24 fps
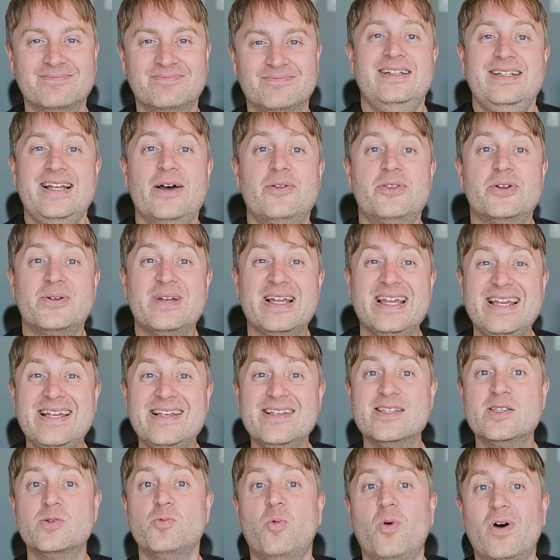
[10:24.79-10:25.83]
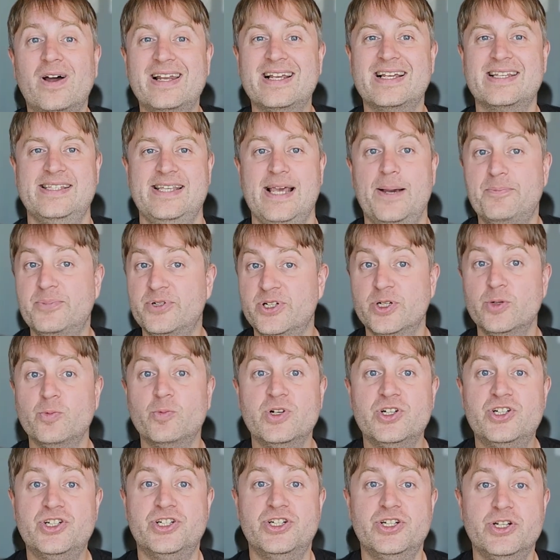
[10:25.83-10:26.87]
Now there is one exception
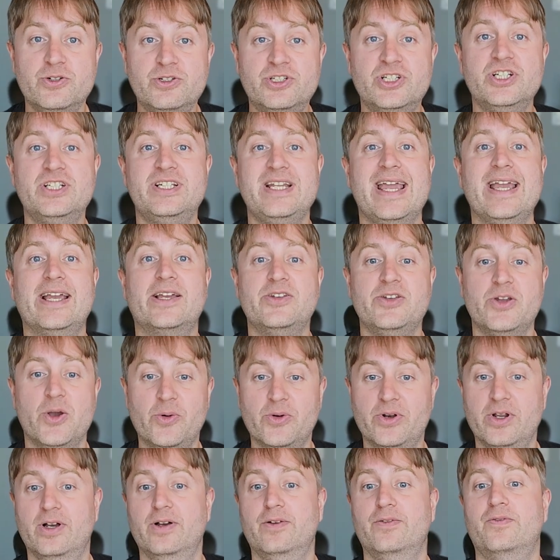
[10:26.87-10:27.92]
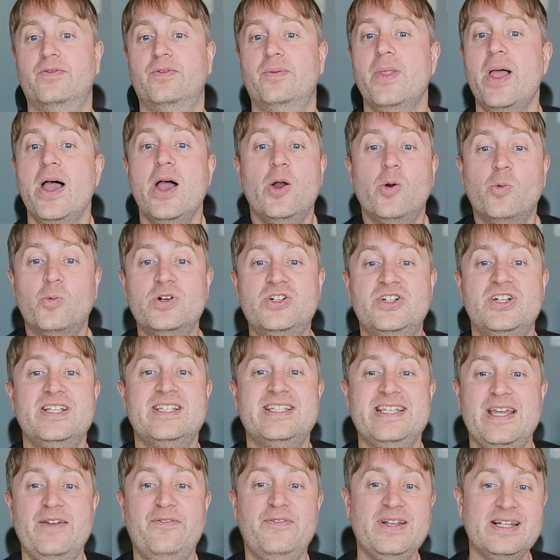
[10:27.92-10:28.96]
which you should take note of, which
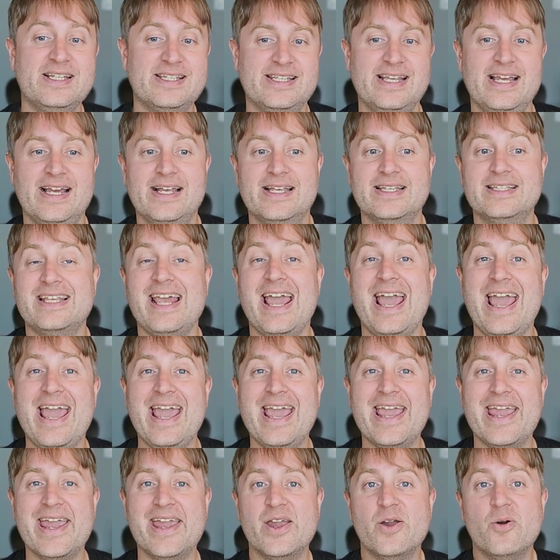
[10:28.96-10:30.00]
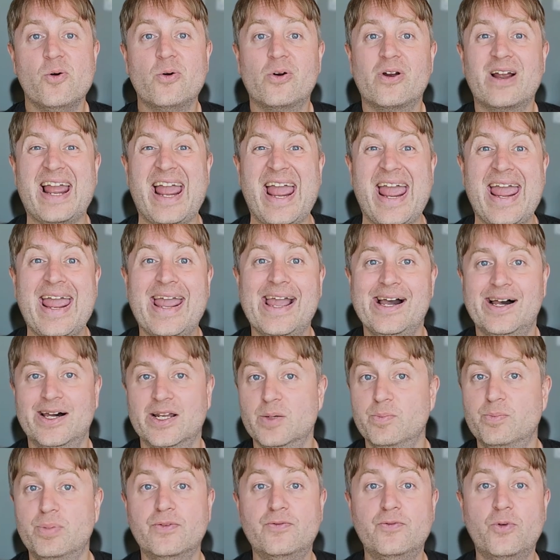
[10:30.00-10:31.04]
is if it says a or
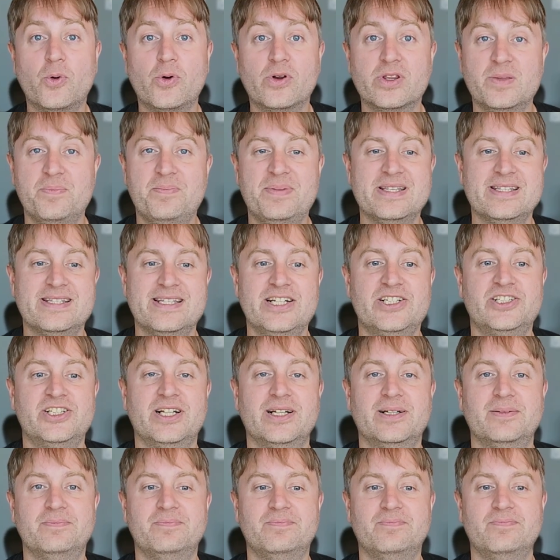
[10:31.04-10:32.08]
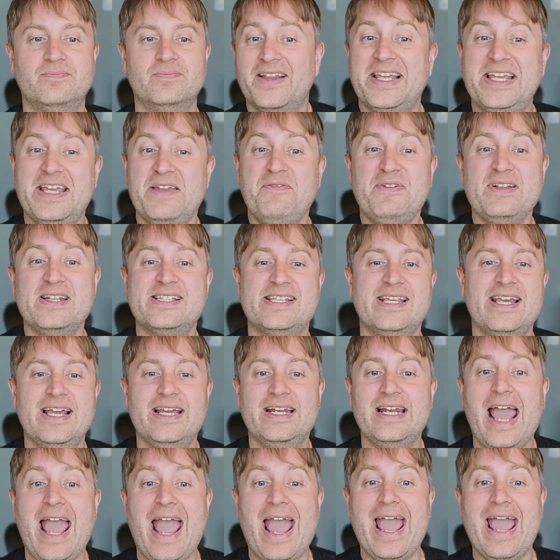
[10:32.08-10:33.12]
an before the position. Like if it
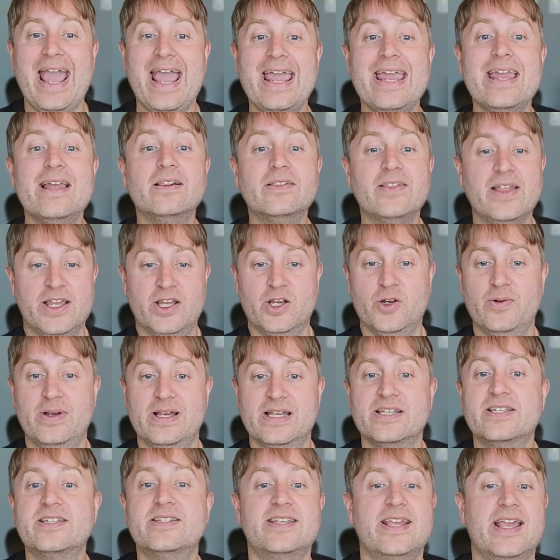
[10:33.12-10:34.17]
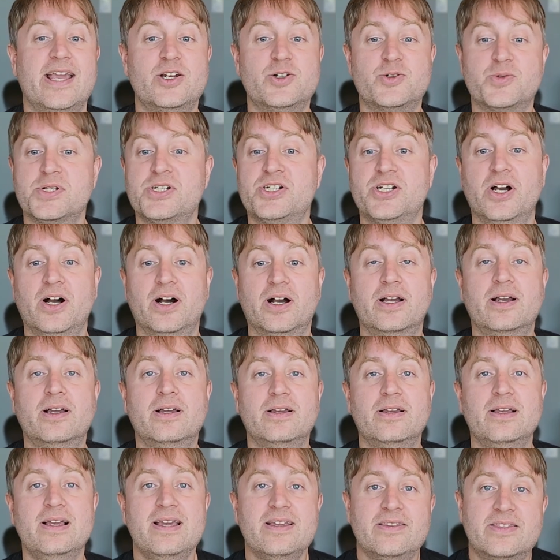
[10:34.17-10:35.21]
said a linguist Sandra Chung,
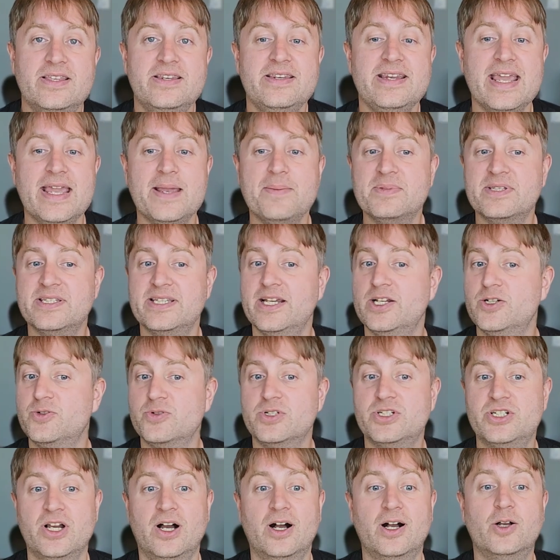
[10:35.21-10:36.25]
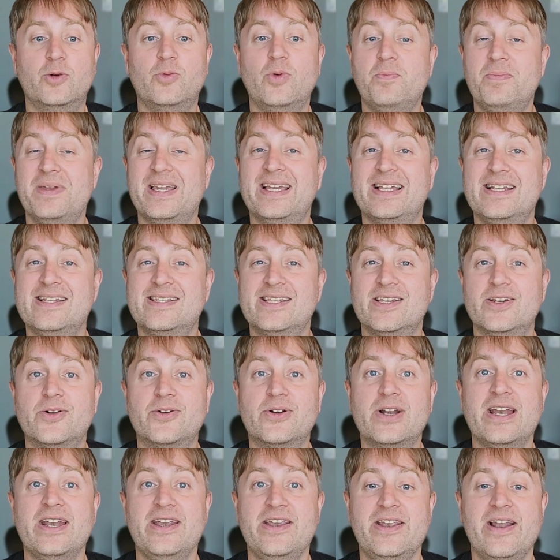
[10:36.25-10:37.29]
the name Sandra Chung would be
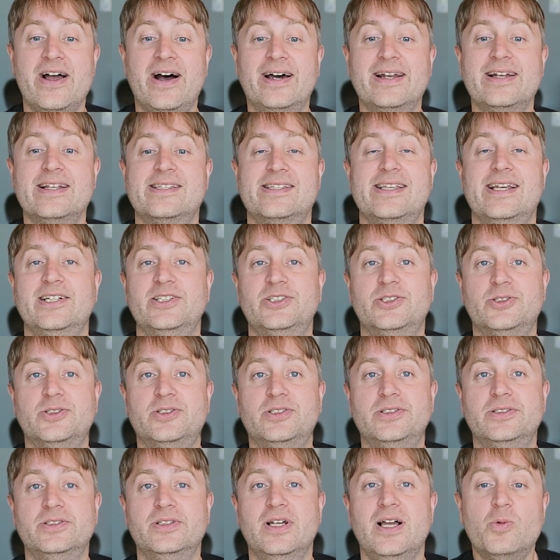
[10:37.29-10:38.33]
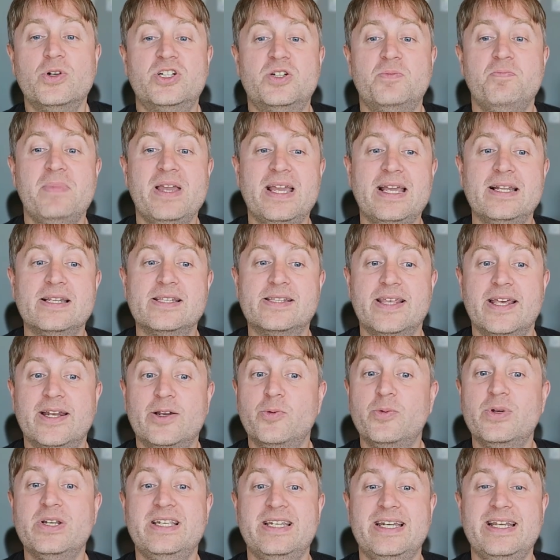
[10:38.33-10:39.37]
considered non-essential, which means that it
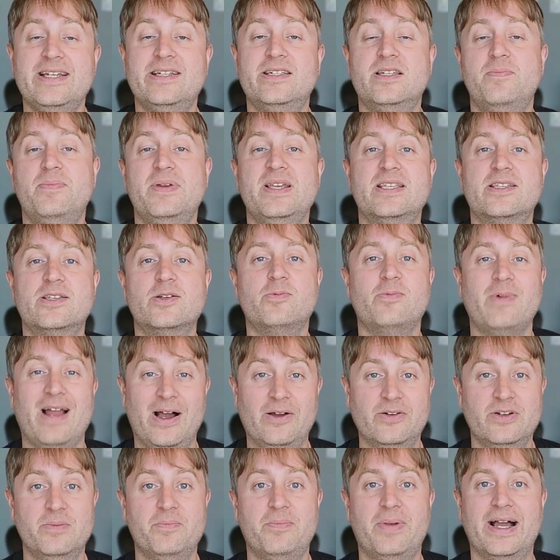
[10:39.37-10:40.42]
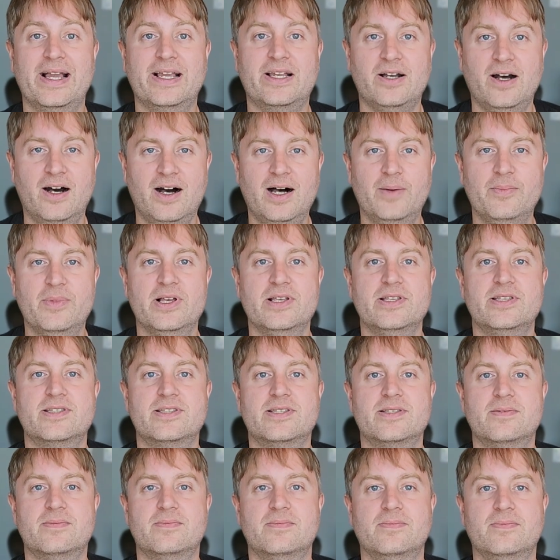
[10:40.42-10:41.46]
would need to be surrounded by
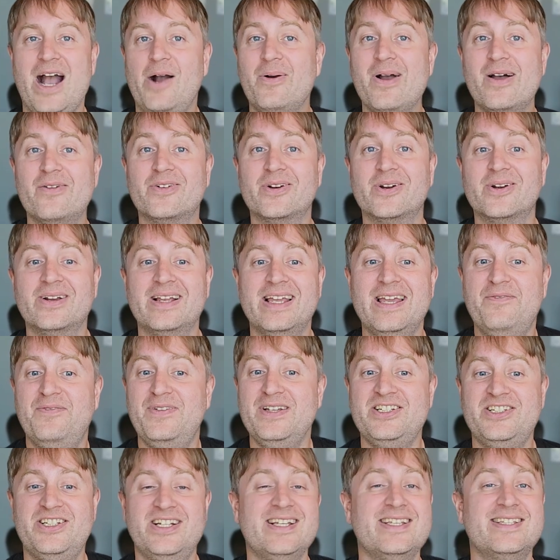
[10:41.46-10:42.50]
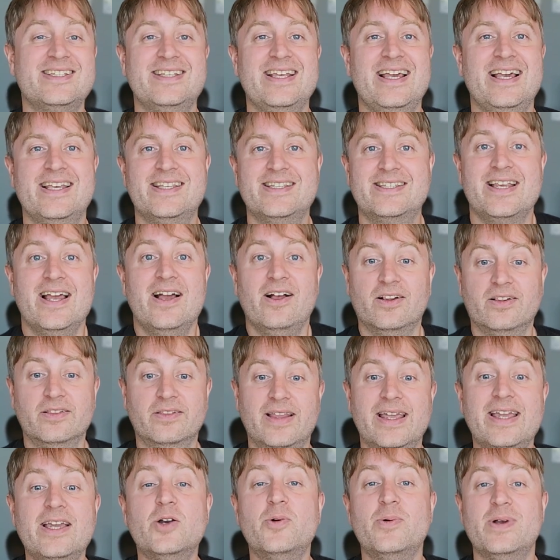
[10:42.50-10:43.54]
commas. However, if it just says
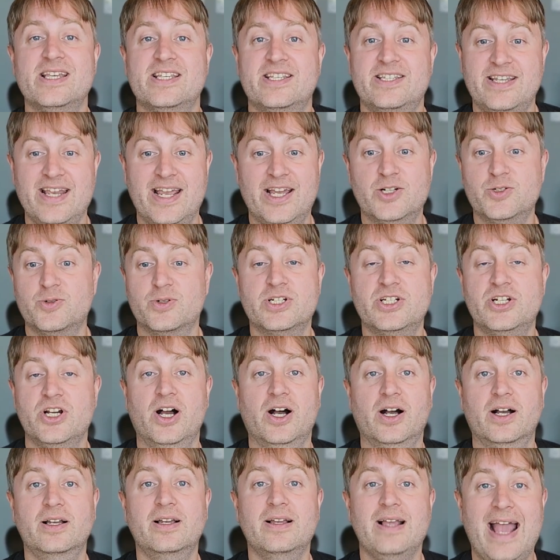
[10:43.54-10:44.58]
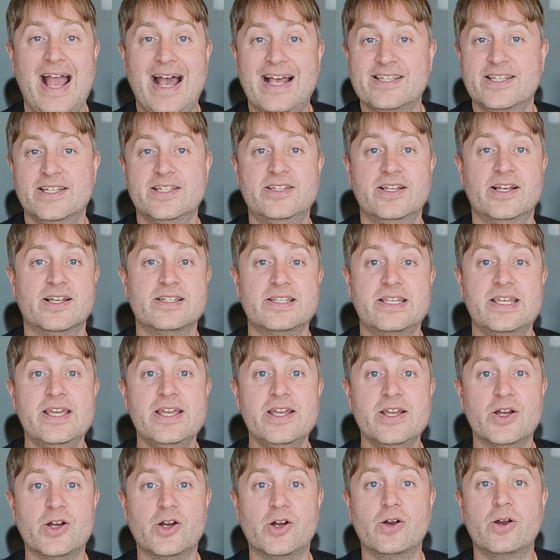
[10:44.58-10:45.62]
linguist Sandra Chung, as it does
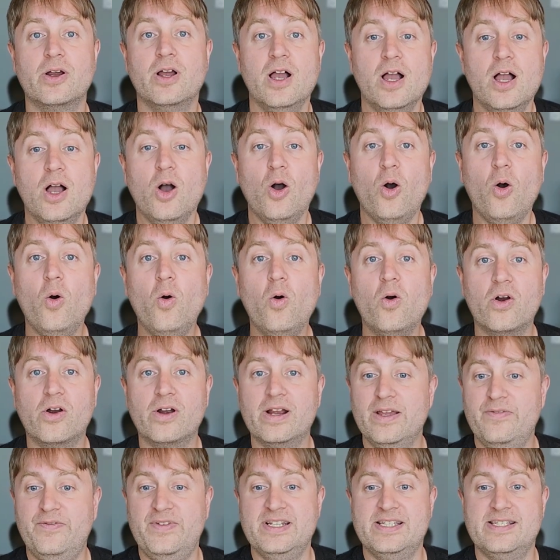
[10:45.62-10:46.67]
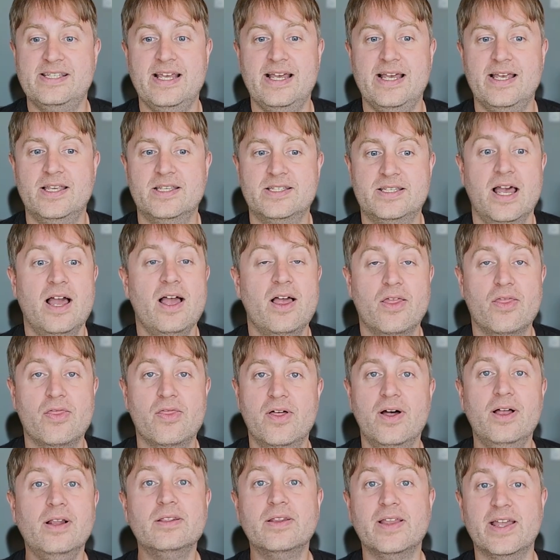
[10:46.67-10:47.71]
here, or if it says
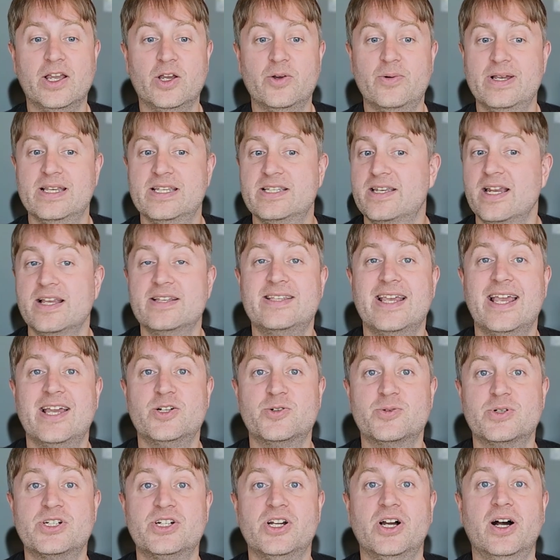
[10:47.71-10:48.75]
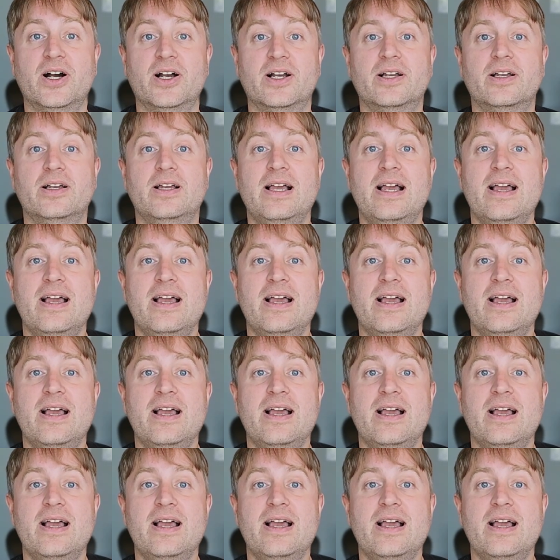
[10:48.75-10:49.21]
the linguist Sandra Chung,